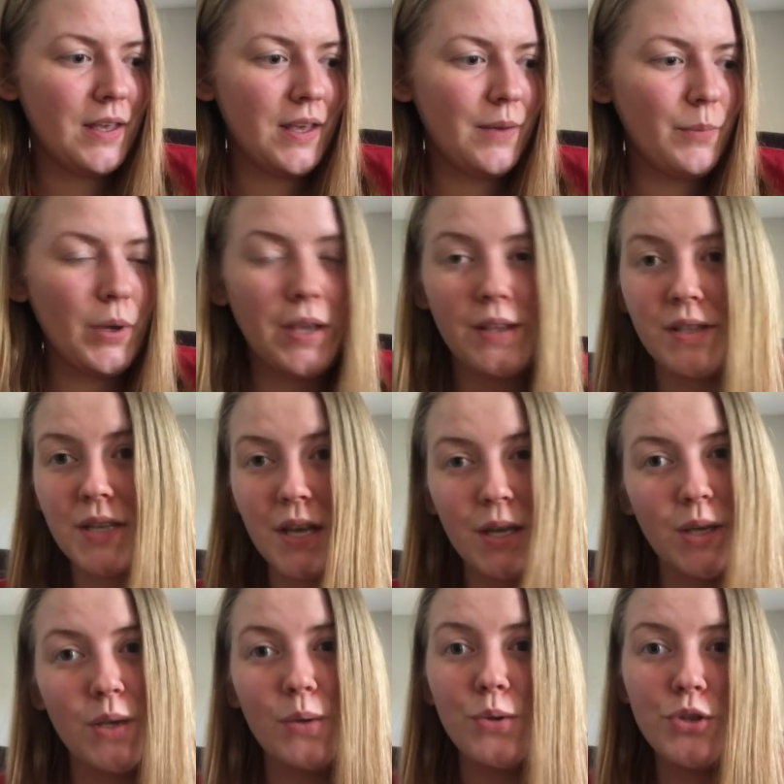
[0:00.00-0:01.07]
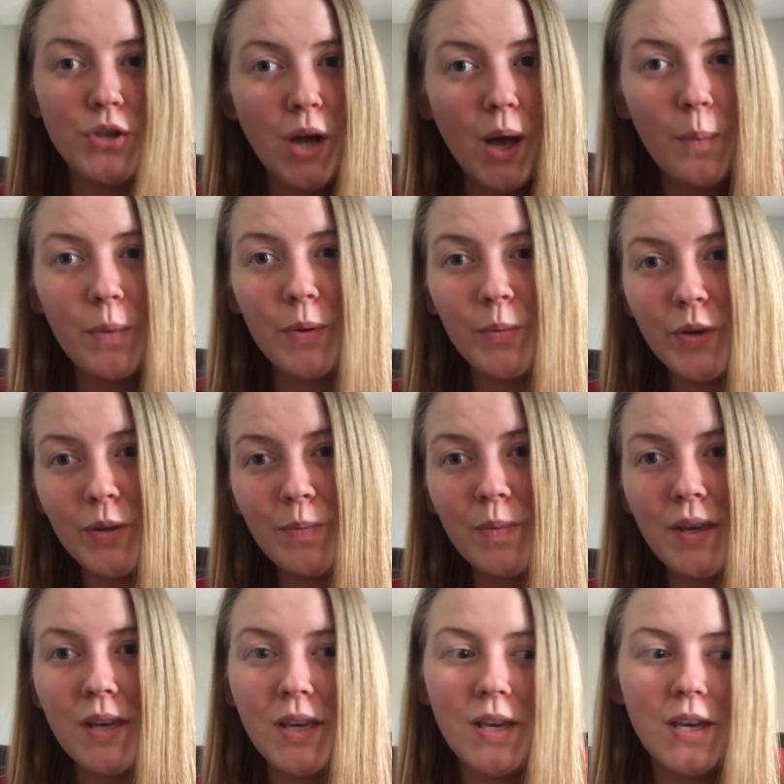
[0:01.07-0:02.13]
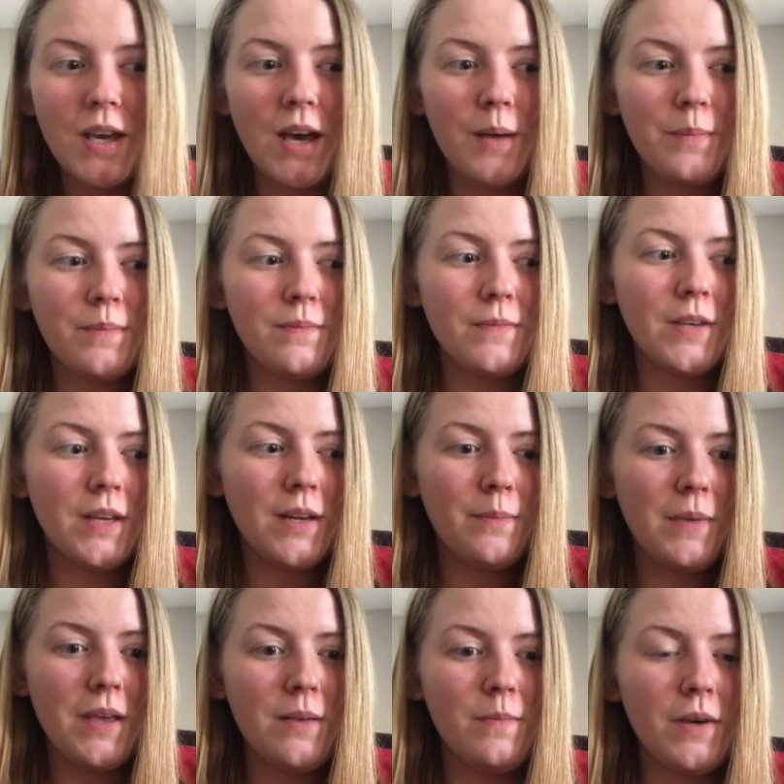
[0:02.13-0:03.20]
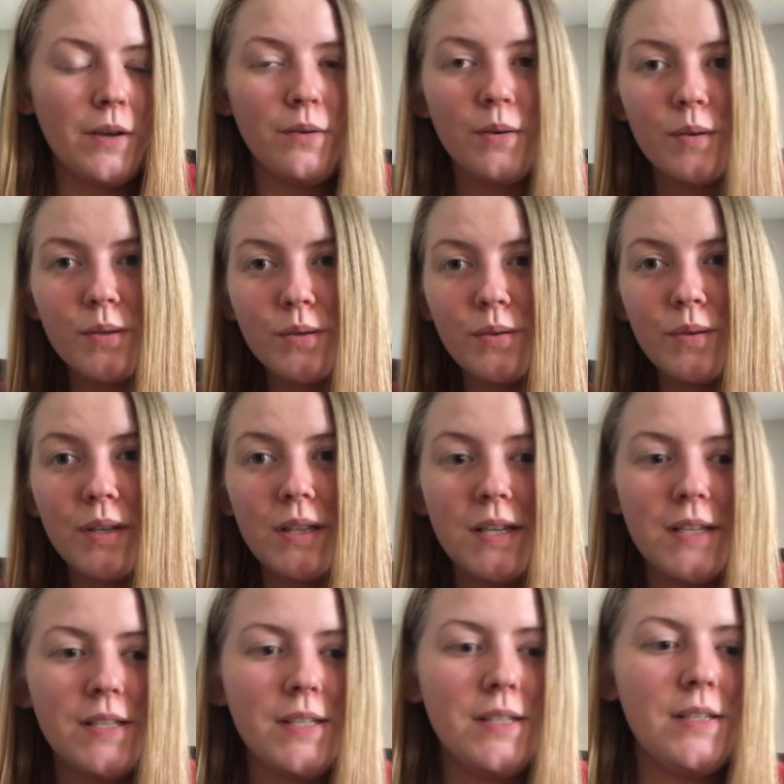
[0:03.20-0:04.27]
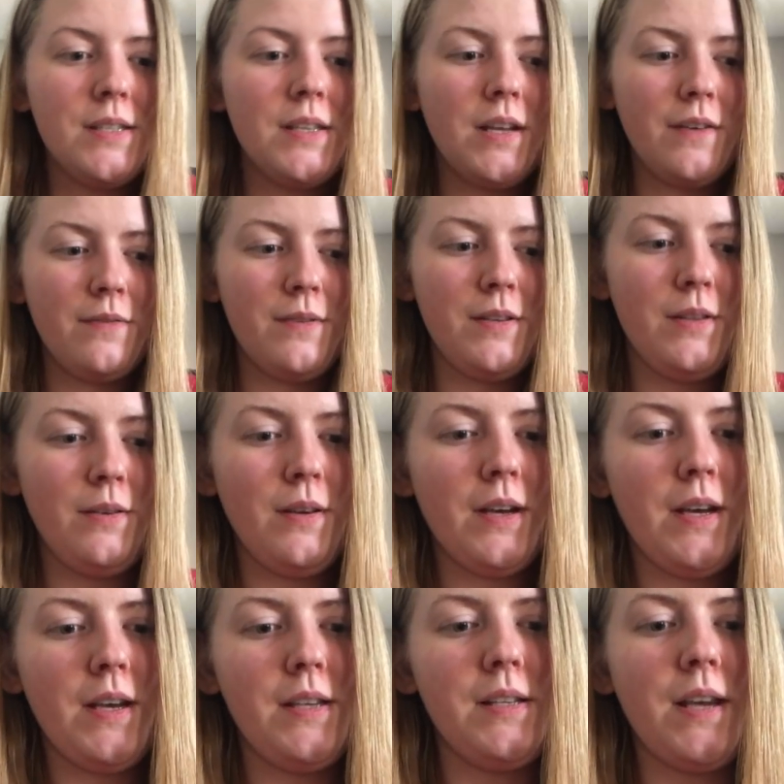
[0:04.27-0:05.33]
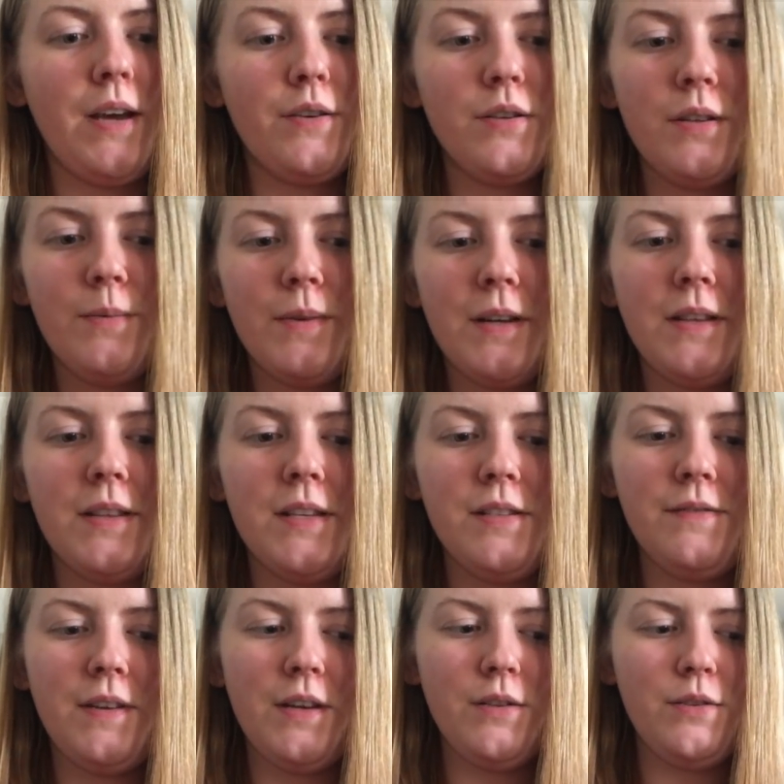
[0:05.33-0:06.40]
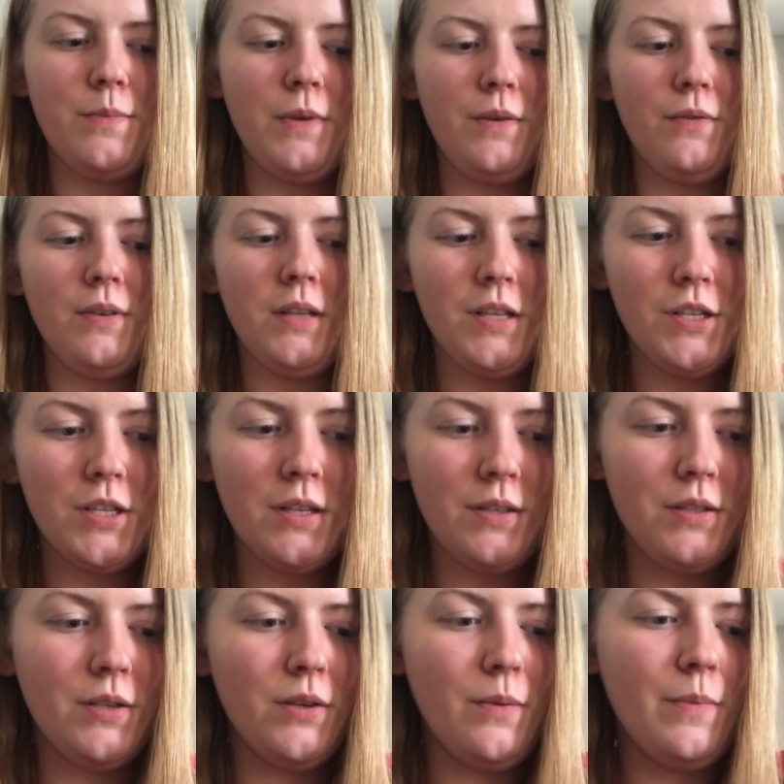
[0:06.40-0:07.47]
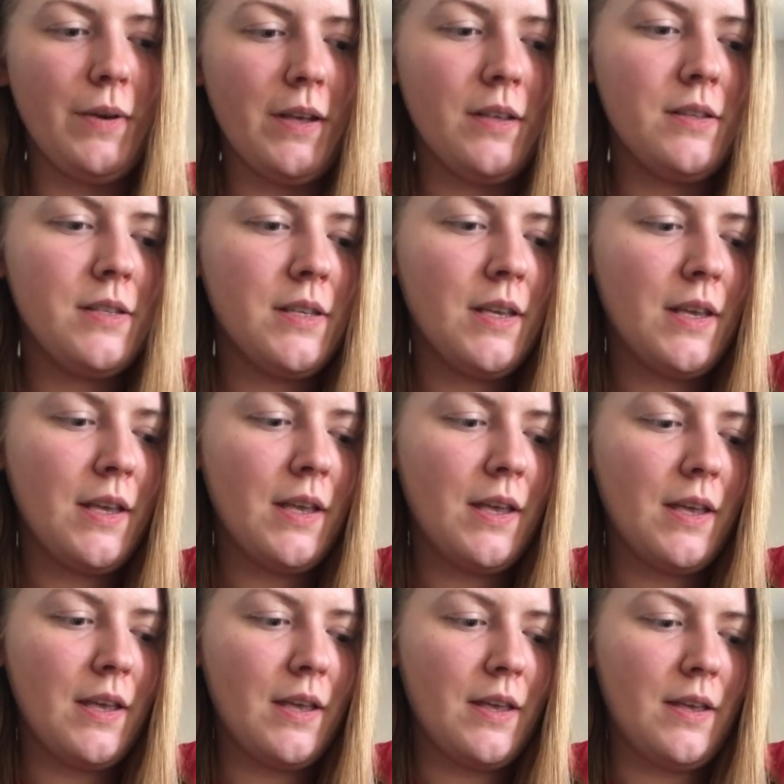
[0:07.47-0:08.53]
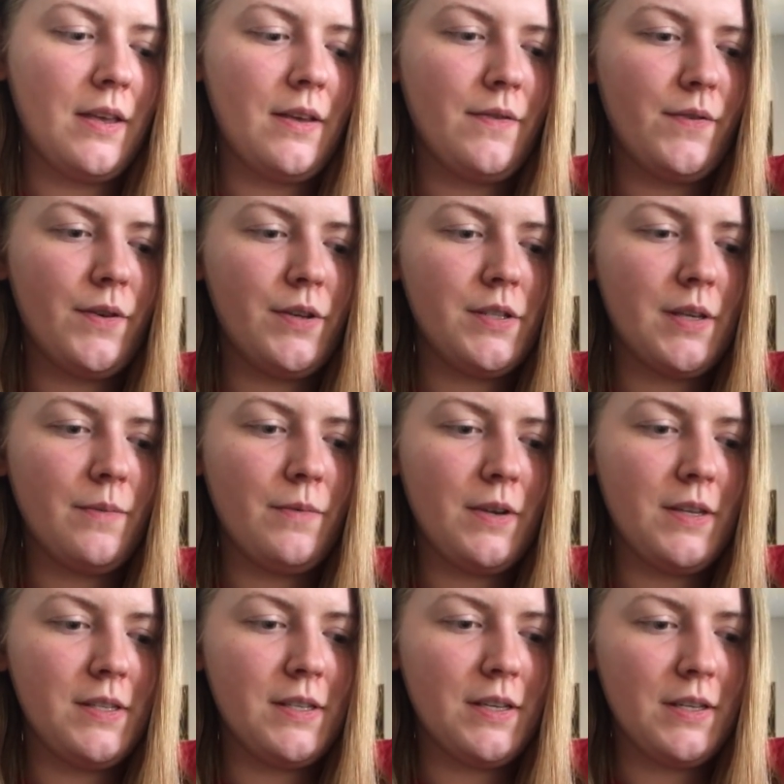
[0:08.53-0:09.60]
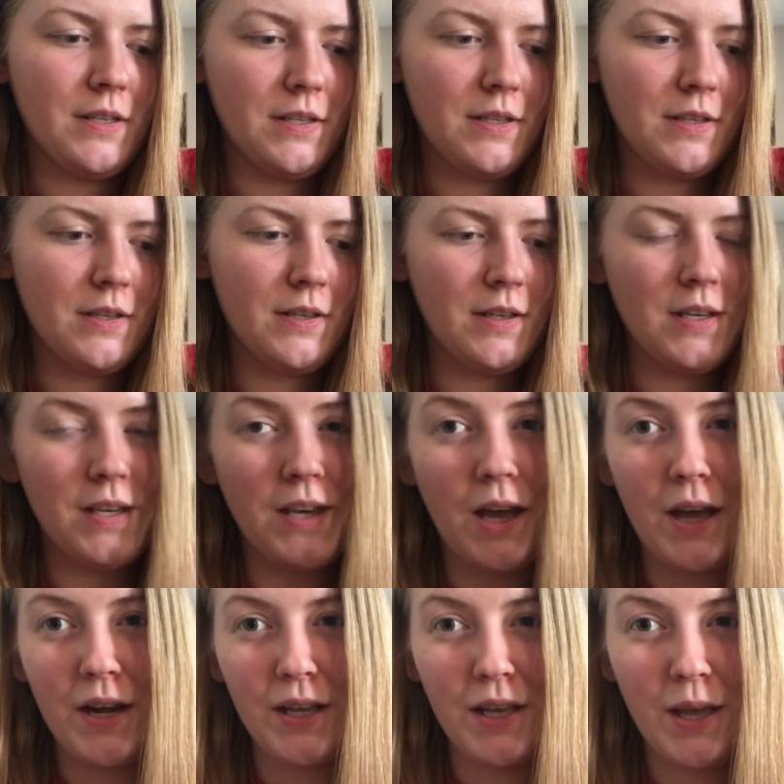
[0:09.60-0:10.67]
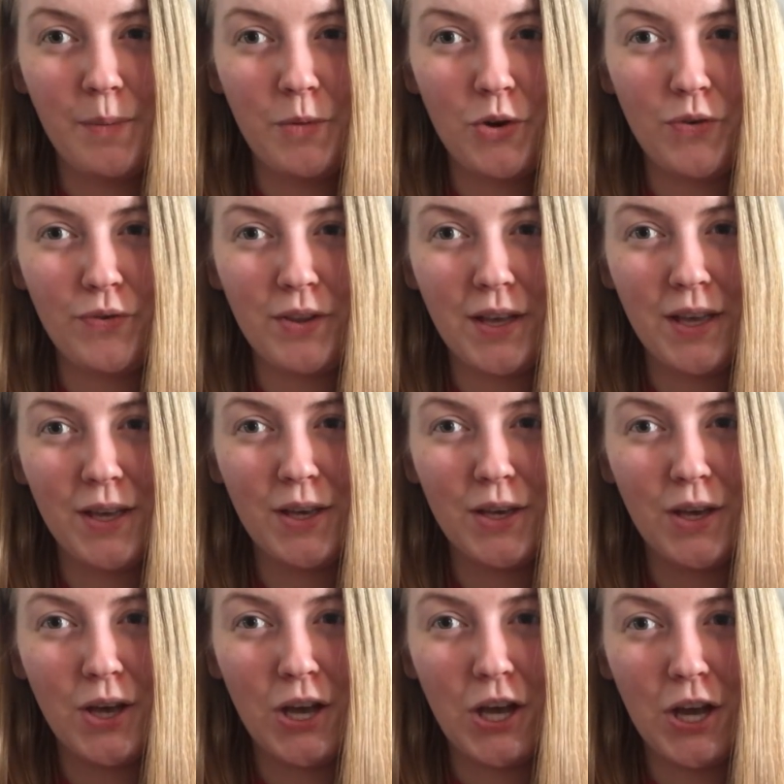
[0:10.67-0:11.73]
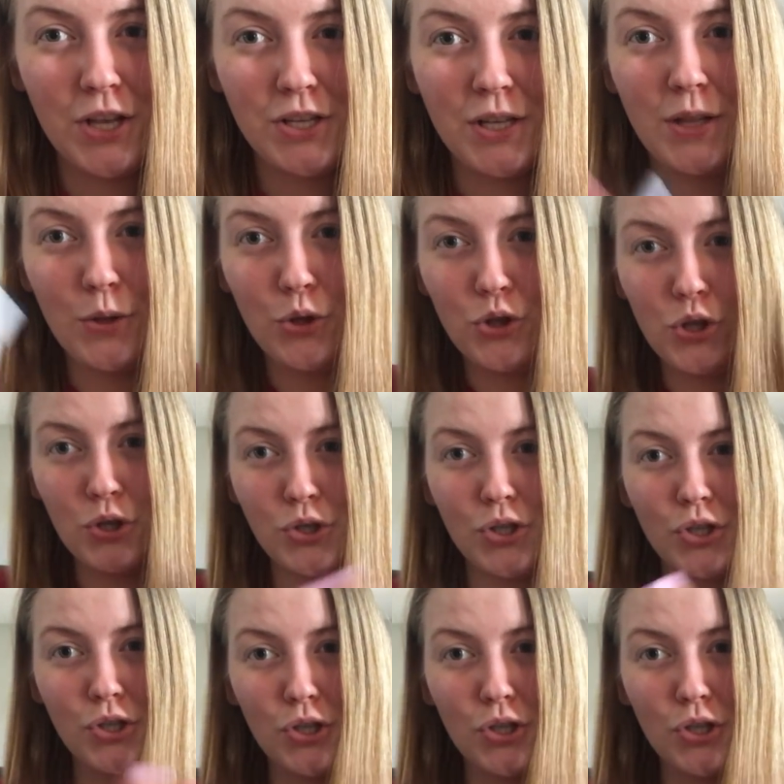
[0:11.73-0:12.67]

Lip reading: I'm gonna take you shopping with me. I'm gonna make my grocery list and stuff with you guys. I actually wanted this video to be really chill too, but for some reason it kind of came off like I gotta tell you this.